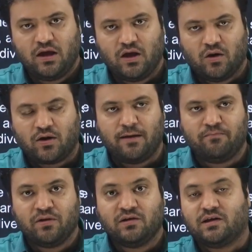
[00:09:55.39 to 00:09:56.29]
Okay,
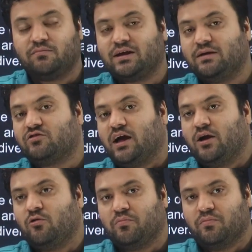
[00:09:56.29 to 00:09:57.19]
sometimes I
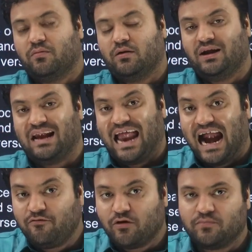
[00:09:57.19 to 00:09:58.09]
hope in
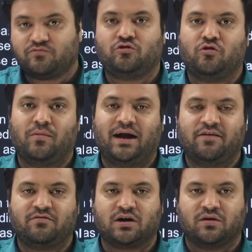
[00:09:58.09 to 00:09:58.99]
landforms you might
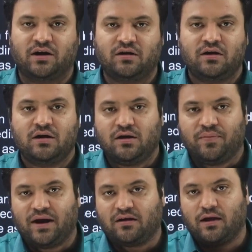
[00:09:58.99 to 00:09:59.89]
have covered
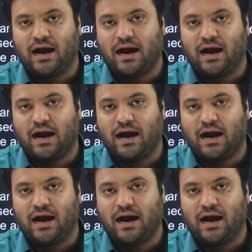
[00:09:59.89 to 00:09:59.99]
that at